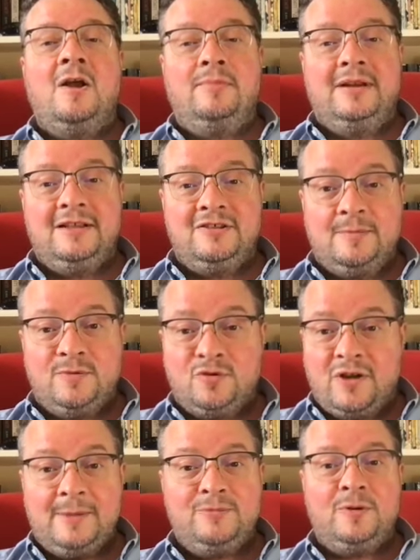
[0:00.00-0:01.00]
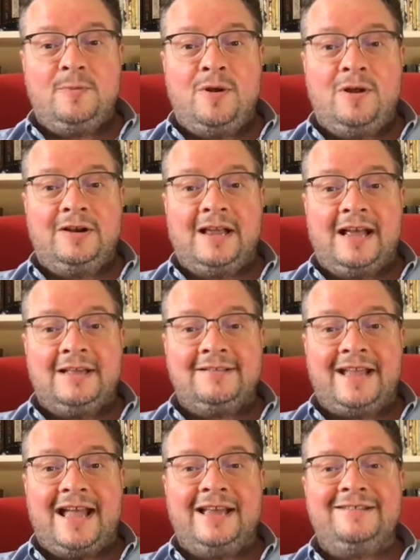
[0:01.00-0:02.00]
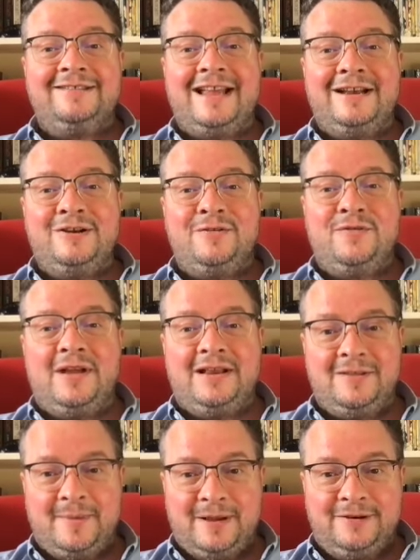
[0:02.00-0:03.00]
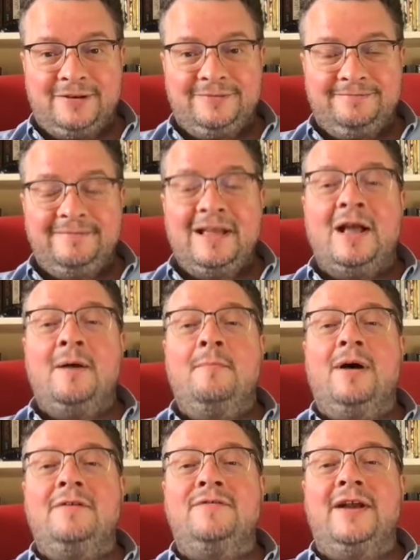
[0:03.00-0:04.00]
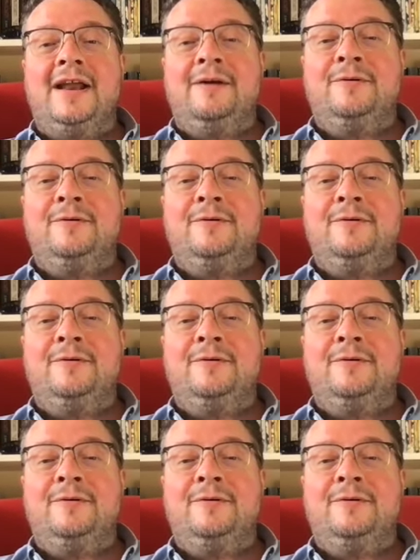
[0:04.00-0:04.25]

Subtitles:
Please subscribe to our podcast and tell your friends about it. Bye for now.